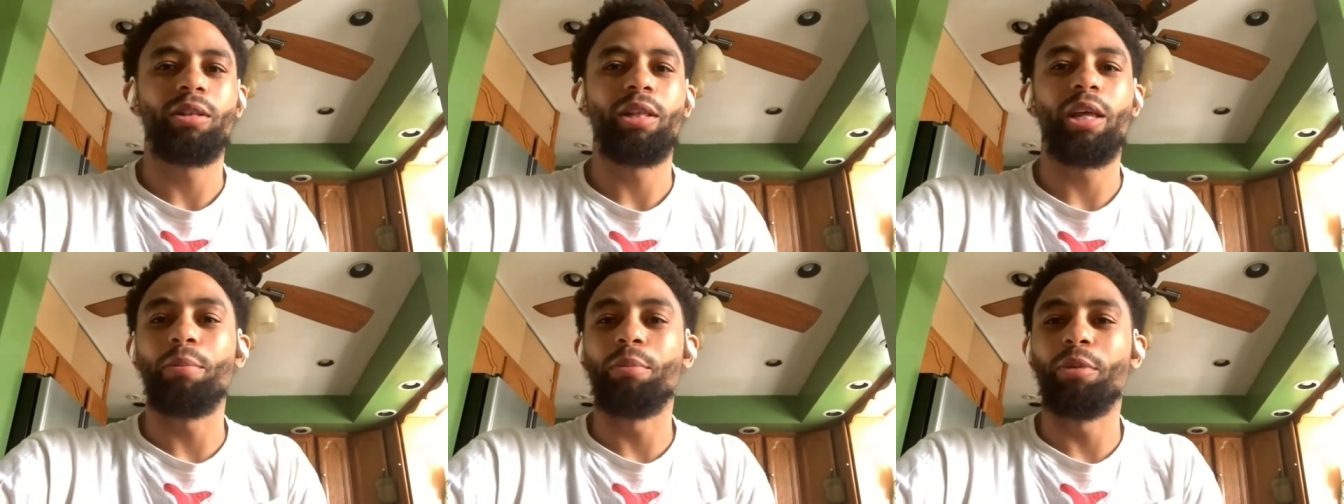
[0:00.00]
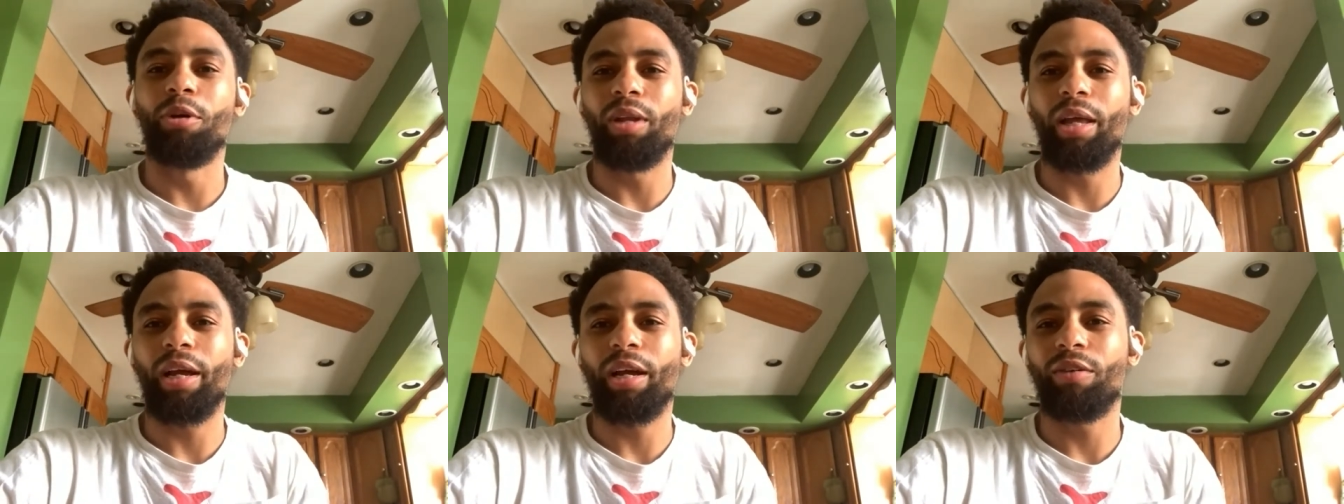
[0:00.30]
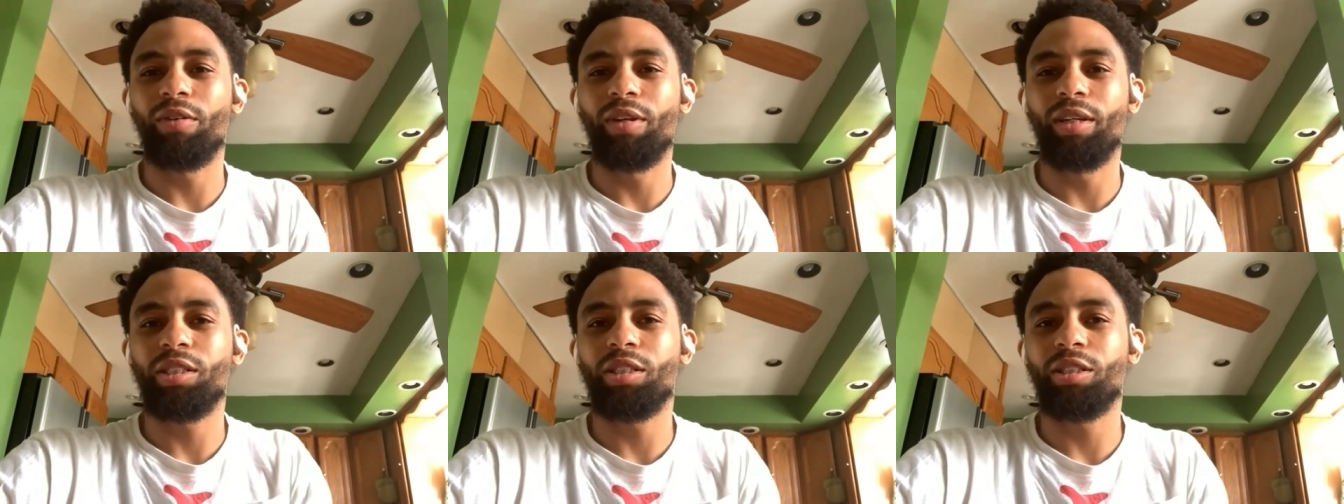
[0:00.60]
they built like
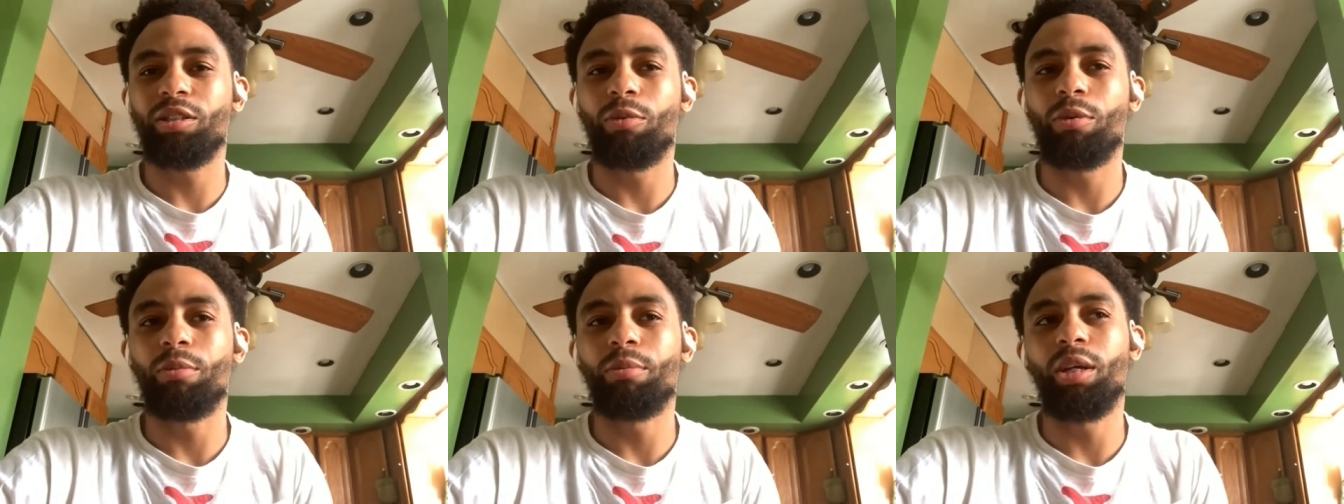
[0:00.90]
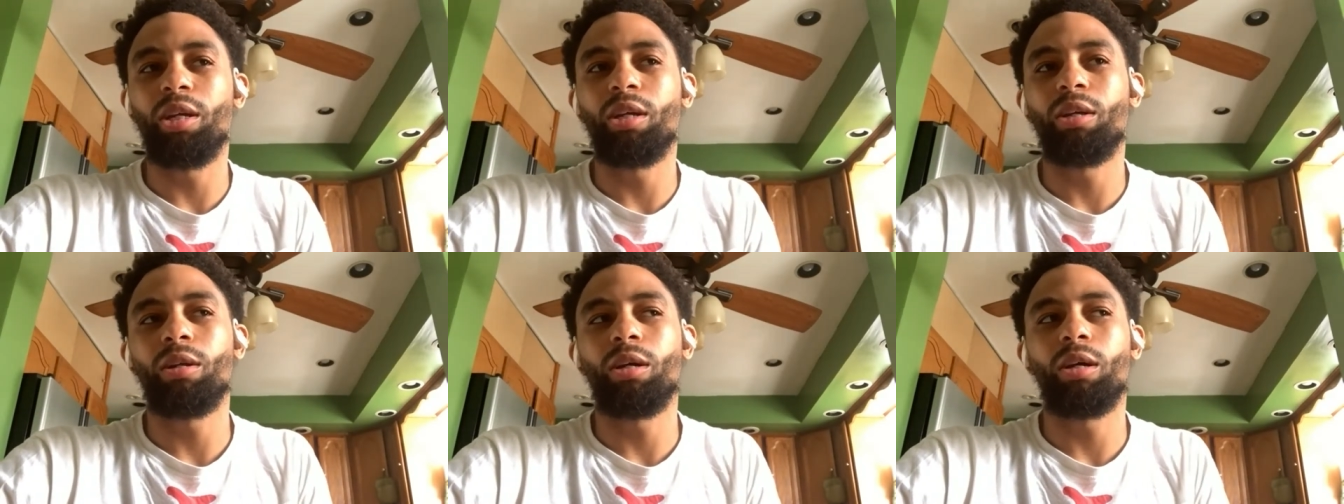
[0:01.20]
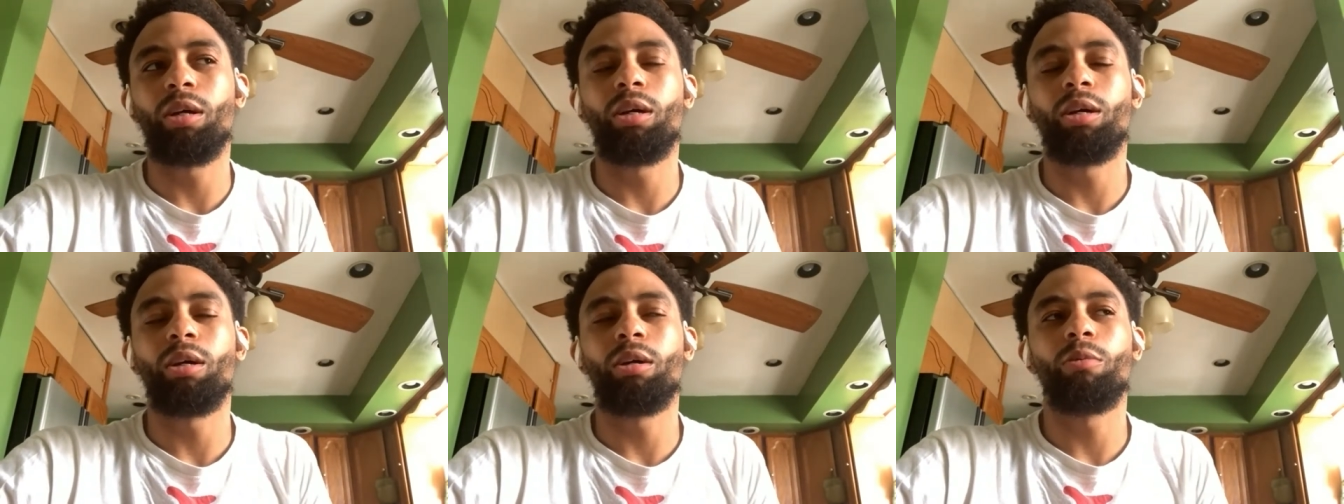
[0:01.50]
a relationship with me and
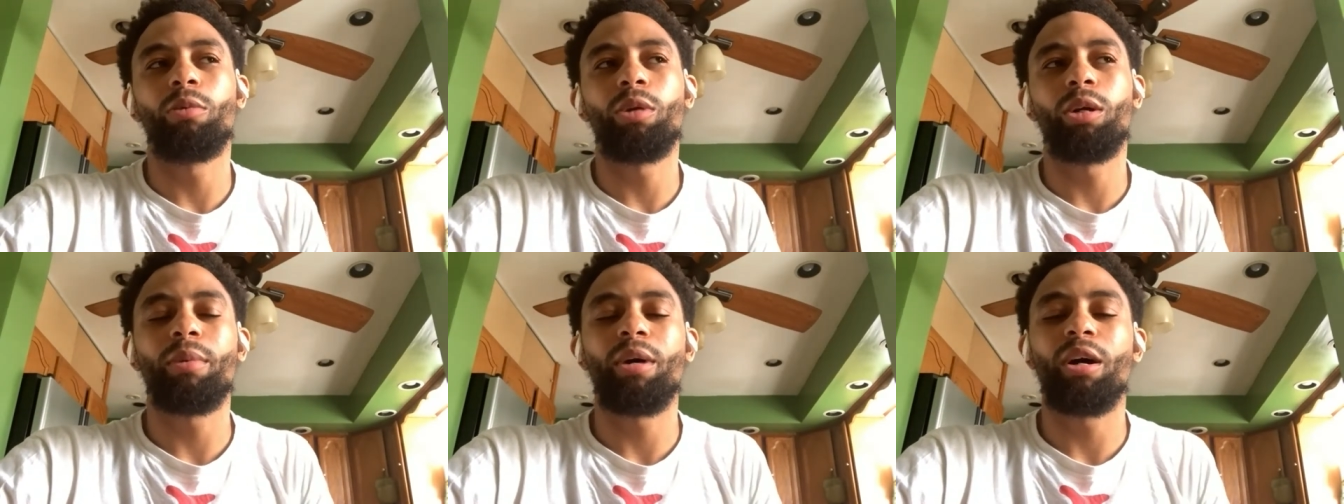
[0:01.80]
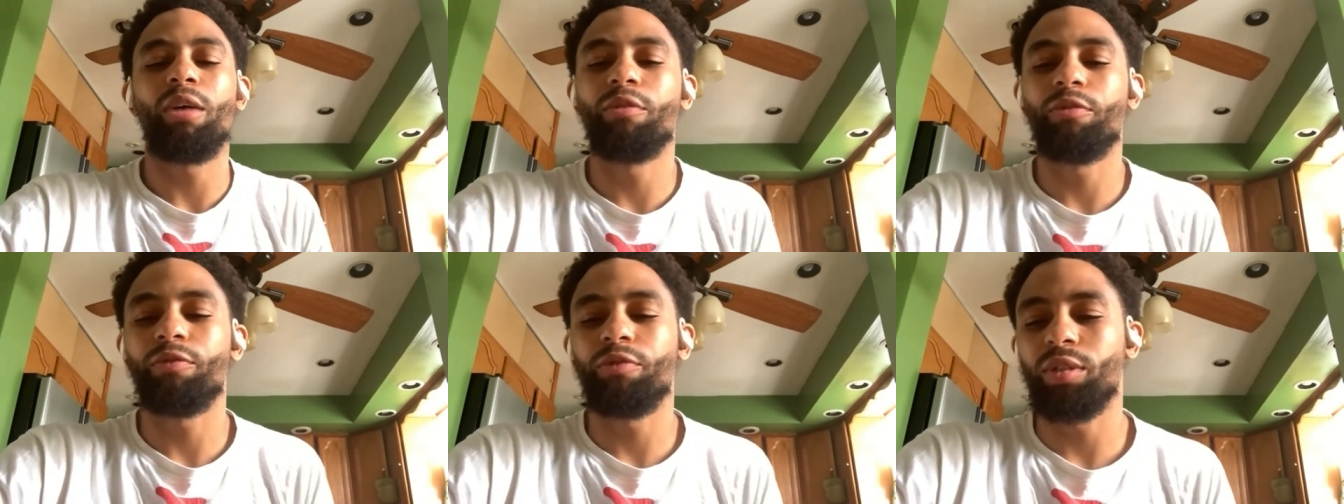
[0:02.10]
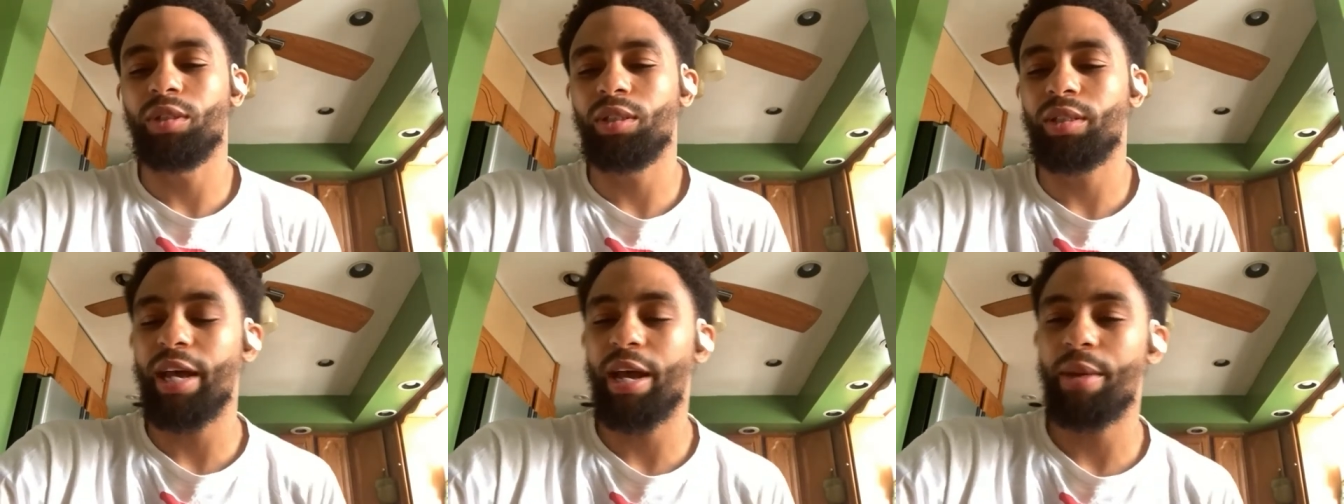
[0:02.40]
one of my other
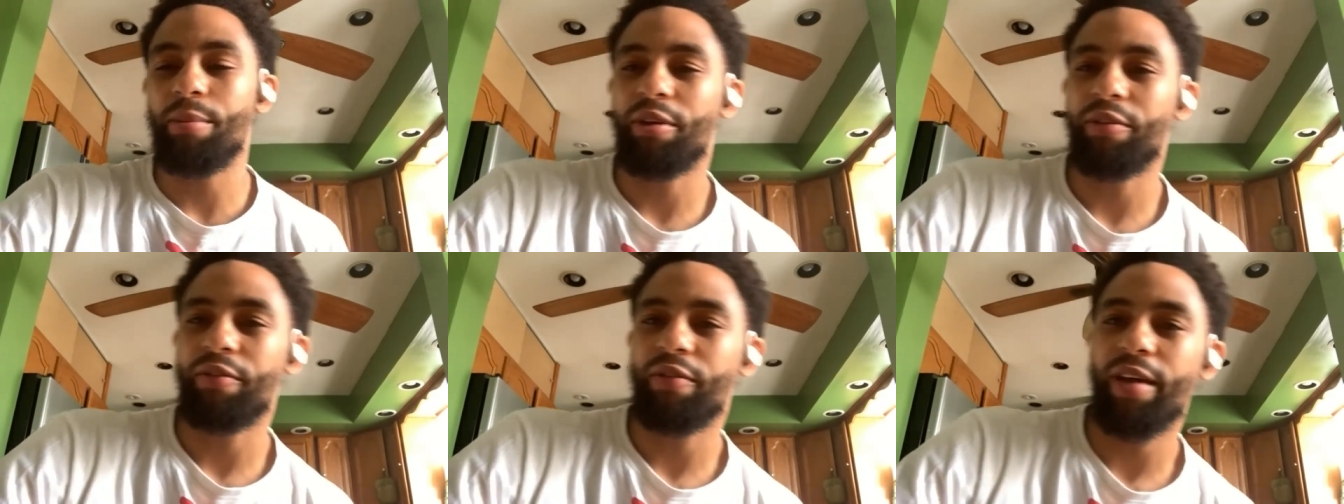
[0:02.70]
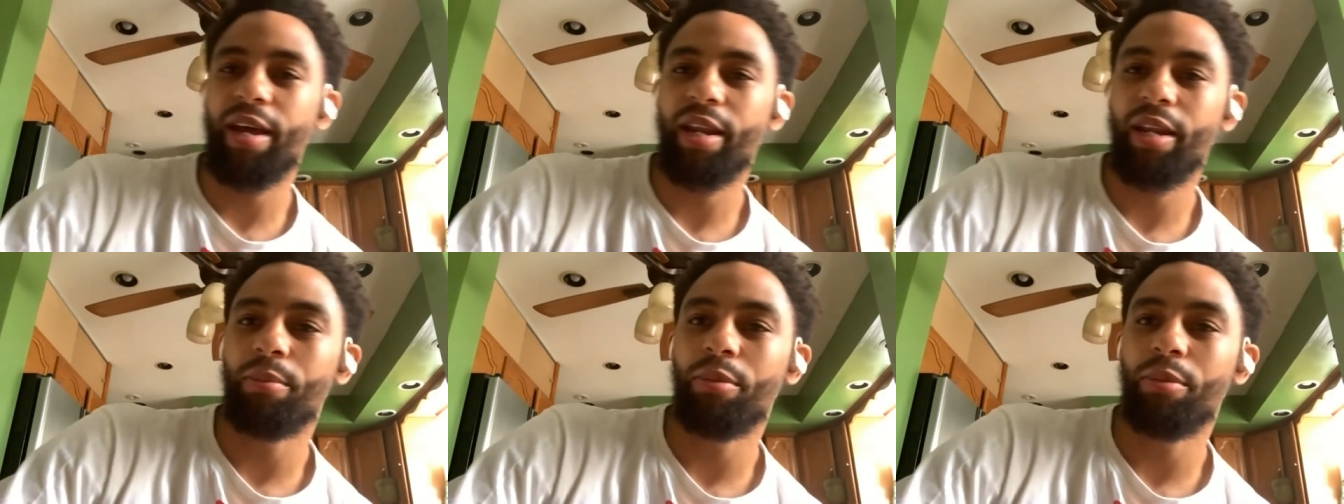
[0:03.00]
friends, Thad McFadden.